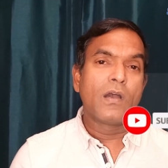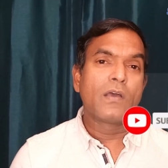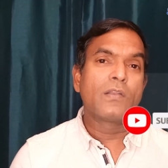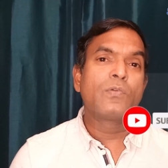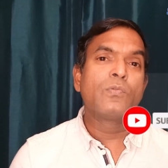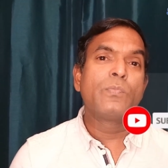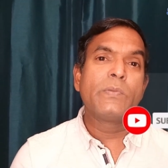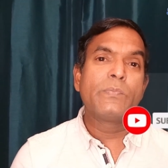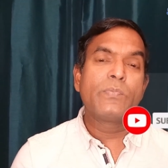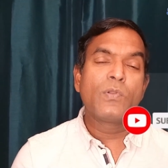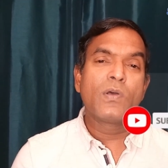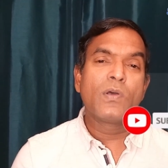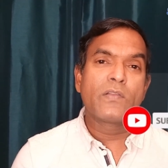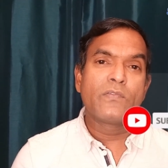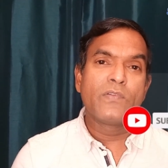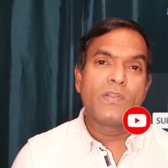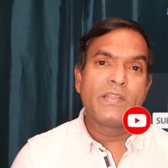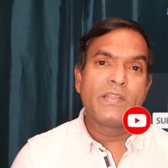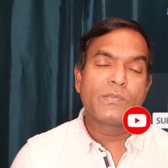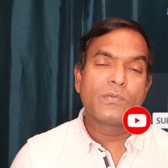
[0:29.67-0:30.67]
or people who are
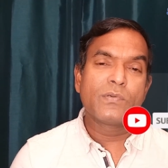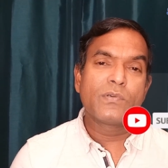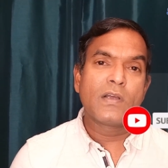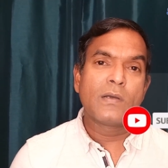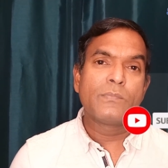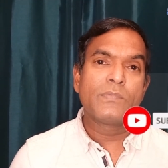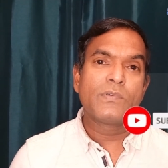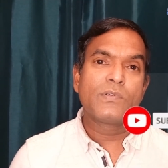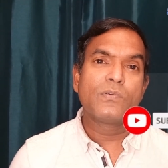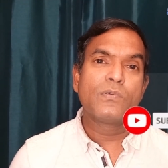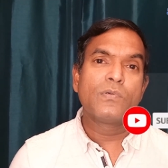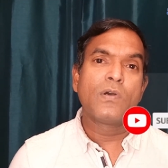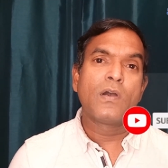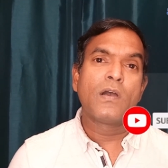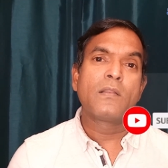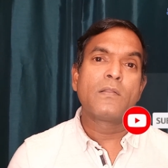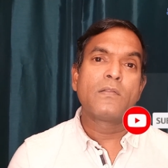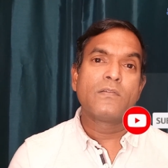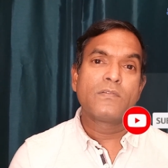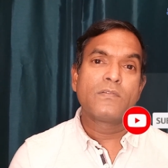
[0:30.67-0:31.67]
willing to come to,
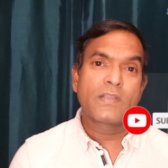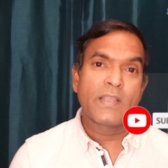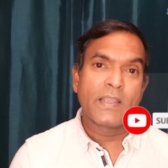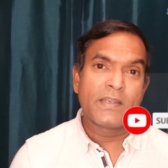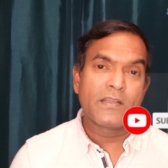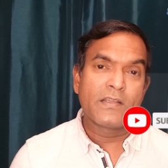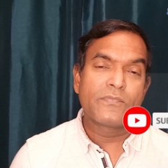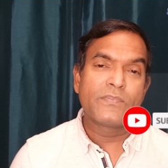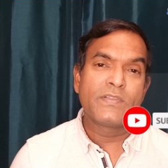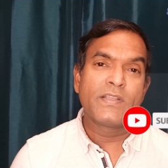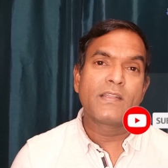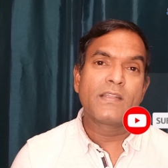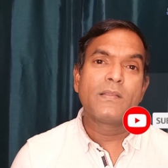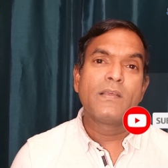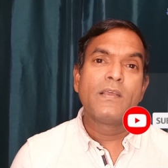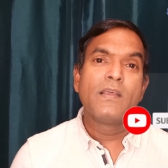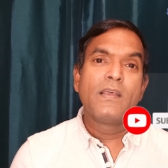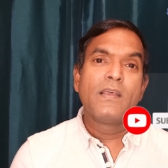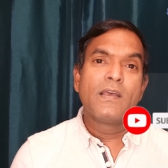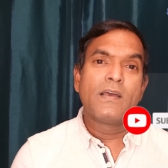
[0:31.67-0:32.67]
or kind of
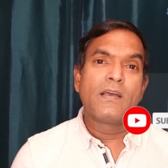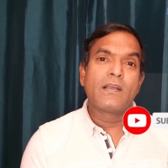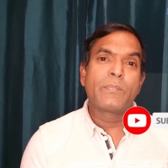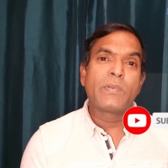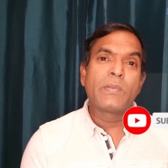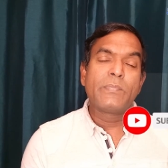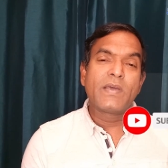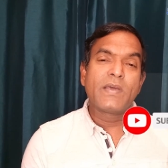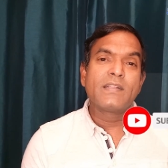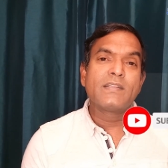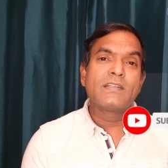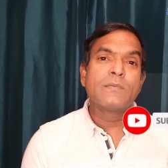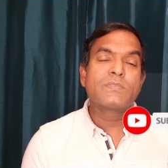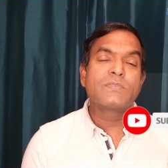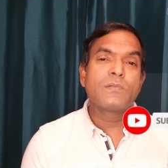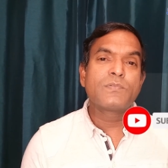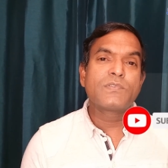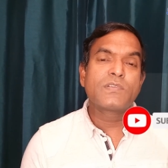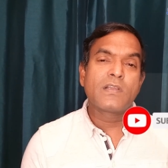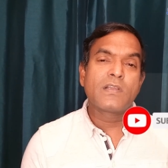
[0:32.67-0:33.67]
they're preparing
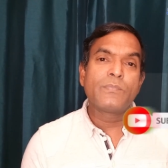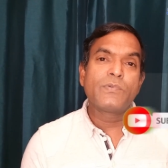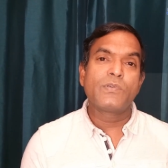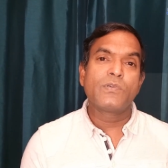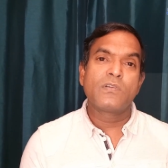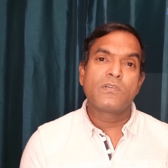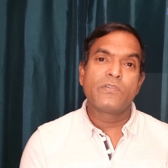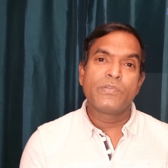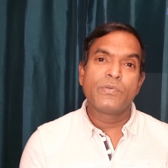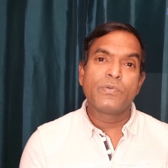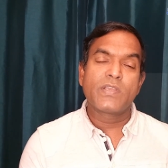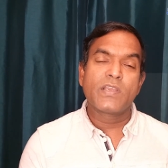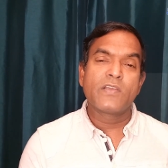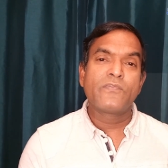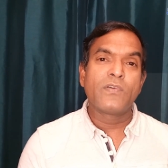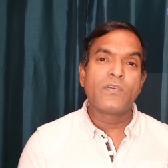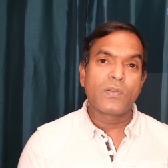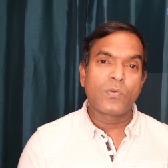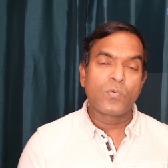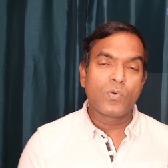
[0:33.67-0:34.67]
themselves to come to
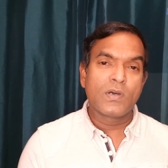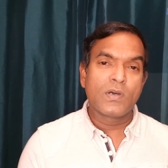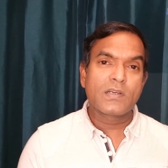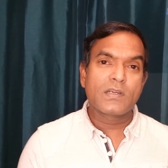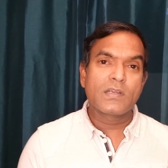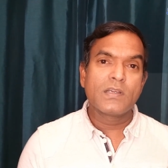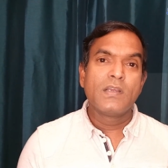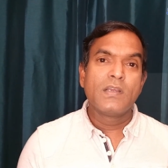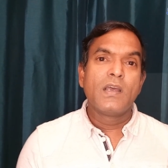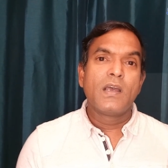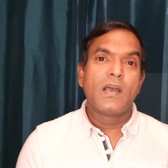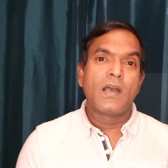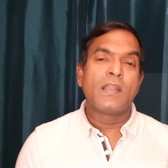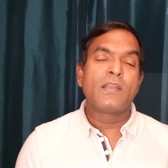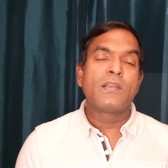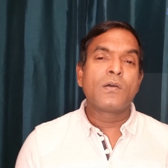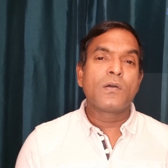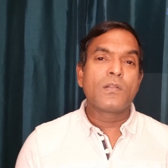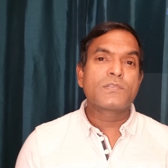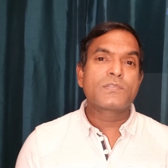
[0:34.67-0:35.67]
UK for work,
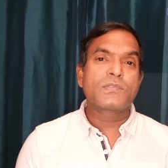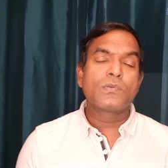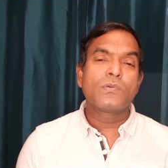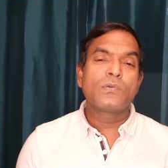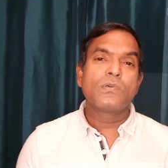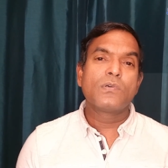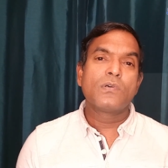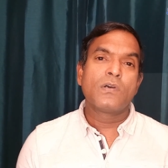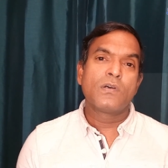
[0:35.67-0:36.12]
and also